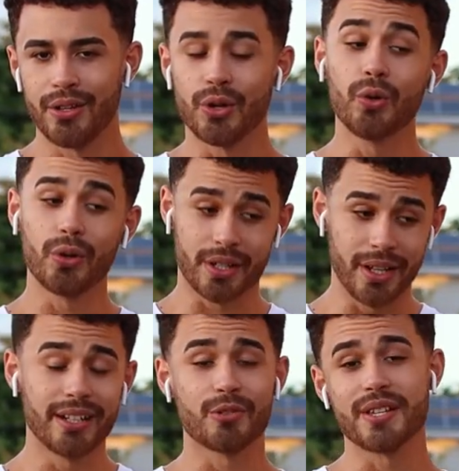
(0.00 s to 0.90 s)
You're
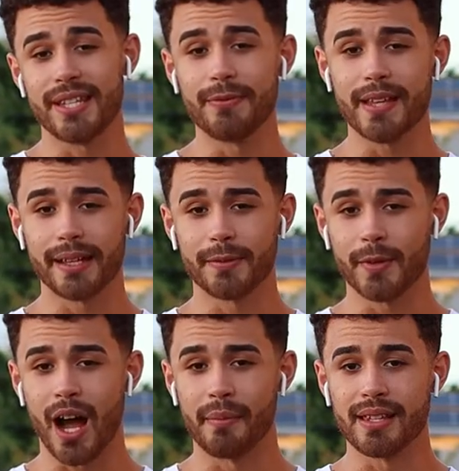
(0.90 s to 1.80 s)
gonna receive
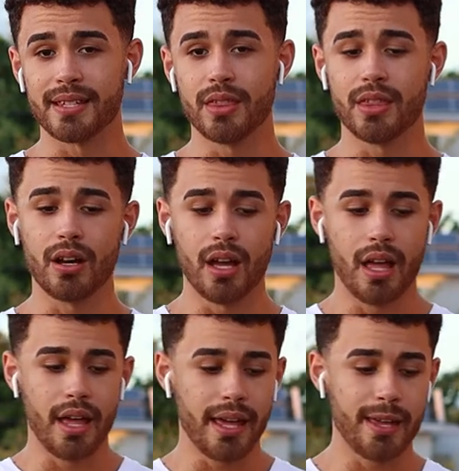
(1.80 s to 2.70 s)
negative comments.
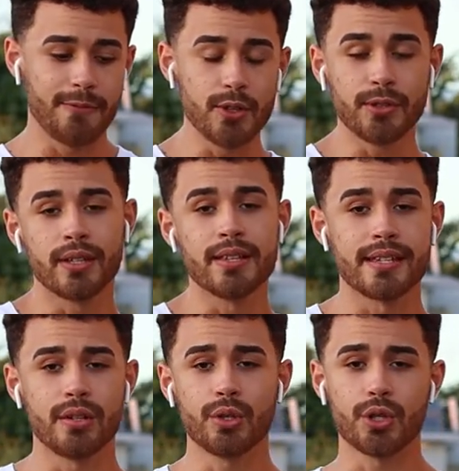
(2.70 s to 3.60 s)
If you
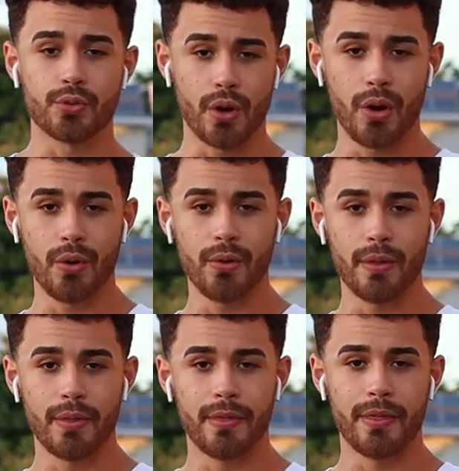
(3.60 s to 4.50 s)
continue to grow,
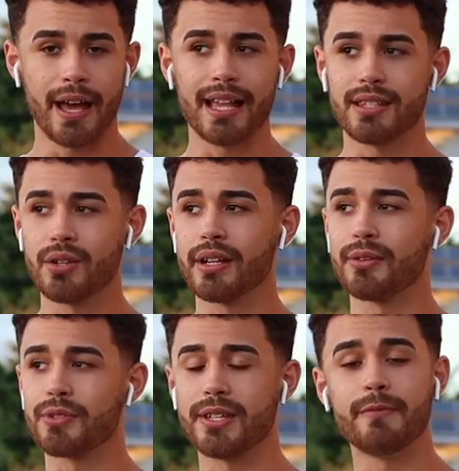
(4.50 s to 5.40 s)
that you're
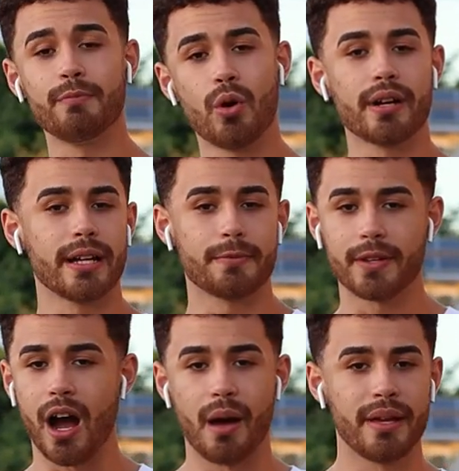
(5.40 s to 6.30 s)
gonna receive more
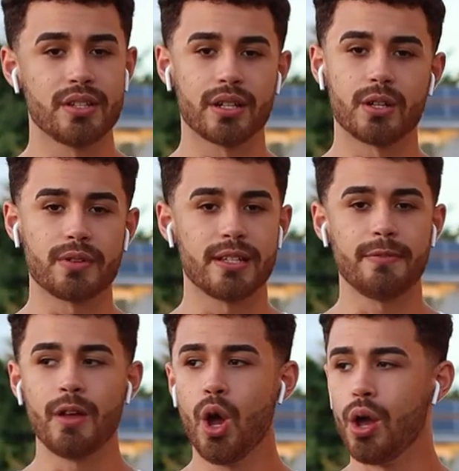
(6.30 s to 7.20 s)
negative comments, you're gonna
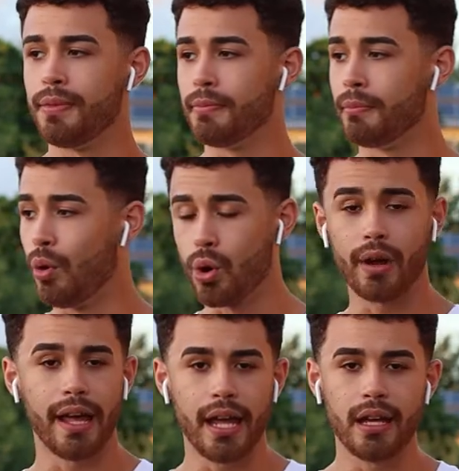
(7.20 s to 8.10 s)
receive
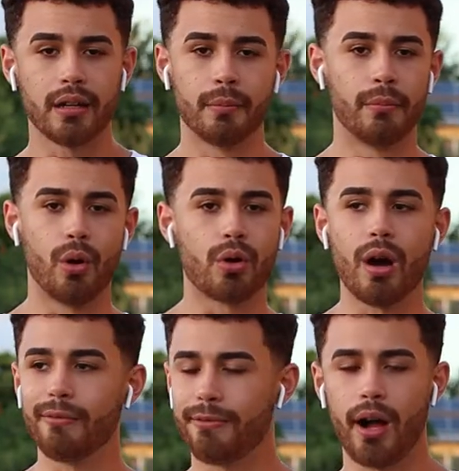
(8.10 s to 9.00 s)
more hate, more
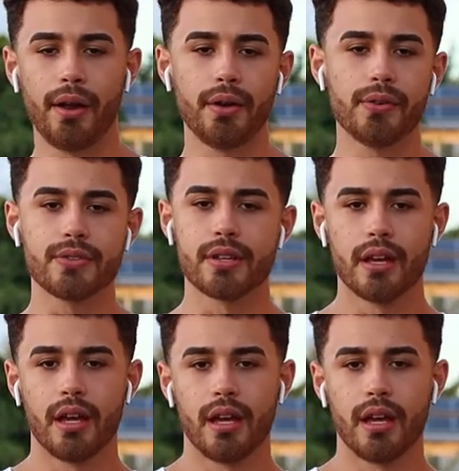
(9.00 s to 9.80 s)
unfollows.